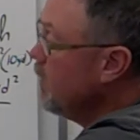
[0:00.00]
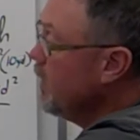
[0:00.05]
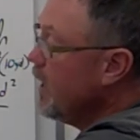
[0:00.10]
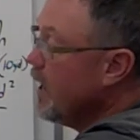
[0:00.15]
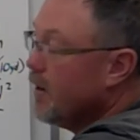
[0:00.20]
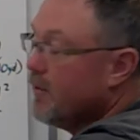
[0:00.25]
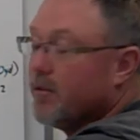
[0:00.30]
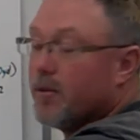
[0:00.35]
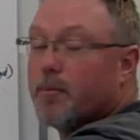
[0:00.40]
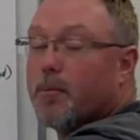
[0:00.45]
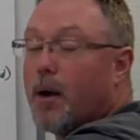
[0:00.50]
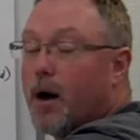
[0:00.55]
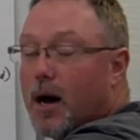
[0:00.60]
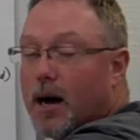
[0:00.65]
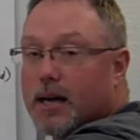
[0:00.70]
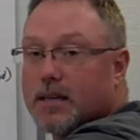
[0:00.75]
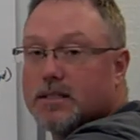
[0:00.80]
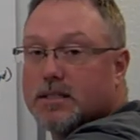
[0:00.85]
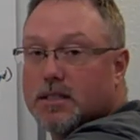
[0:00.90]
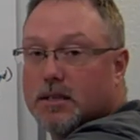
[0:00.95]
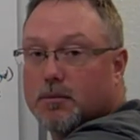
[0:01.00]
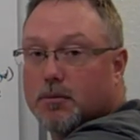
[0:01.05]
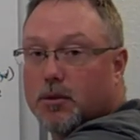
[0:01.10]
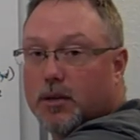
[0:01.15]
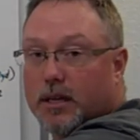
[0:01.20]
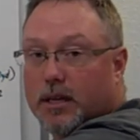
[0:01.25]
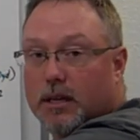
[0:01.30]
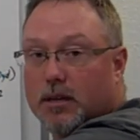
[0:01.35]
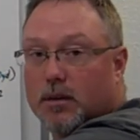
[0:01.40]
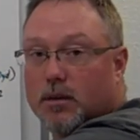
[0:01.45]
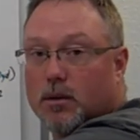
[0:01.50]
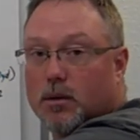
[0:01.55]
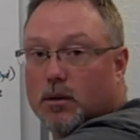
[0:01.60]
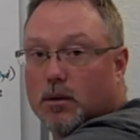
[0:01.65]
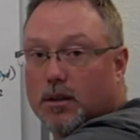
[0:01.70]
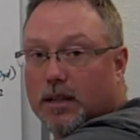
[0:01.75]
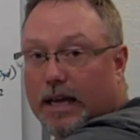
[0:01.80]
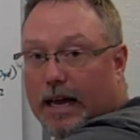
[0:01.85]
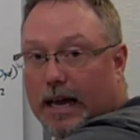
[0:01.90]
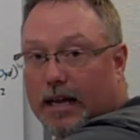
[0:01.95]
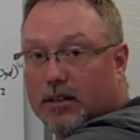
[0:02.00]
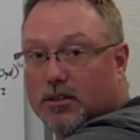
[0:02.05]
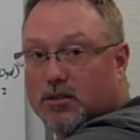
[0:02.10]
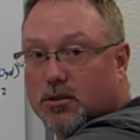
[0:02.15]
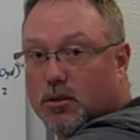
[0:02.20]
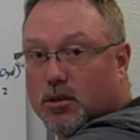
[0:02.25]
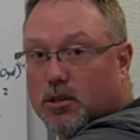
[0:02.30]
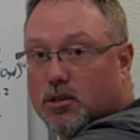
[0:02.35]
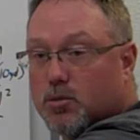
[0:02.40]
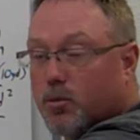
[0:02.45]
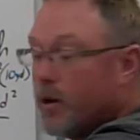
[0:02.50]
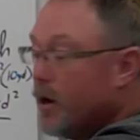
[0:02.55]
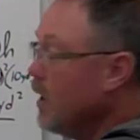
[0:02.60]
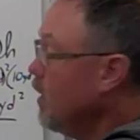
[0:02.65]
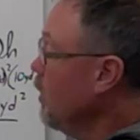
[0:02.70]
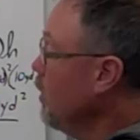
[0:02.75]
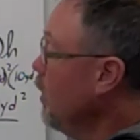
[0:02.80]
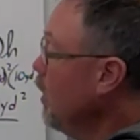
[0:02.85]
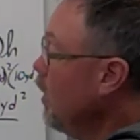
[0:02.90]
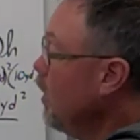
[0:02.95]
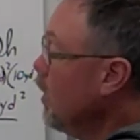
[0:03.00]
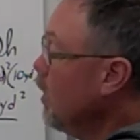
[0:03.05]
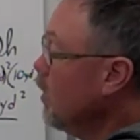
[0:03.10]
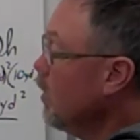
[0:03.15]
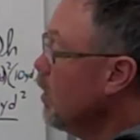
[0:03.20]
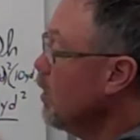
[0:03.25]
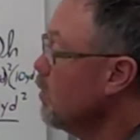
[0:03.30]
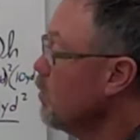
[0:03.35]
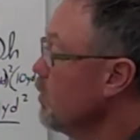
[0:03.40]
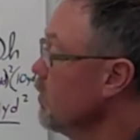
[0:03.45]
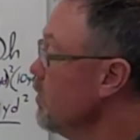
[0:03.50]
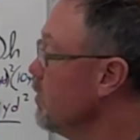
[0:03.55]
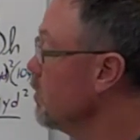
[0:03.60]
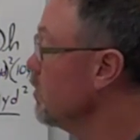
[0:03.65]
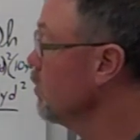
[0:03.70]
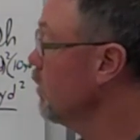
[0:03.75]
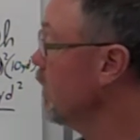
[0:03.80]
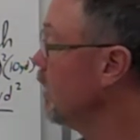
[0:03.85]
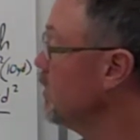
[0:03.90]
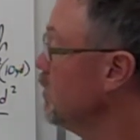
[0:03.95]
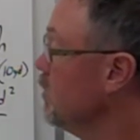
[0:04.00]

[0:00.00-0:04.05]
have the pi symbol in the answer as well, along with the correct